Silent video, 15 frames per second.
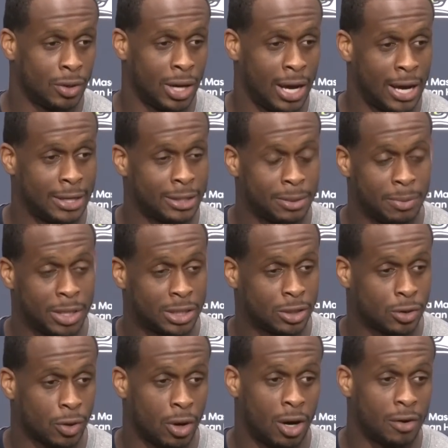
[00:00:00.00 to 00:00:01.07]
added dimension
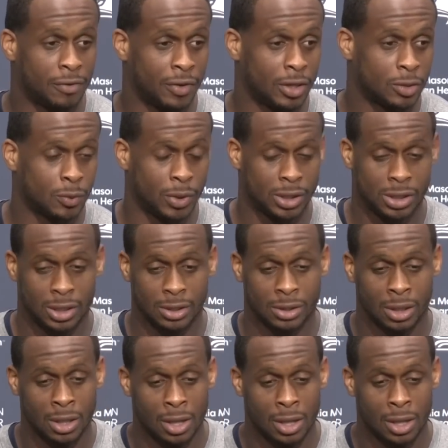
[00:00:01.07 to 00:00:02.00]
to our offense, which is,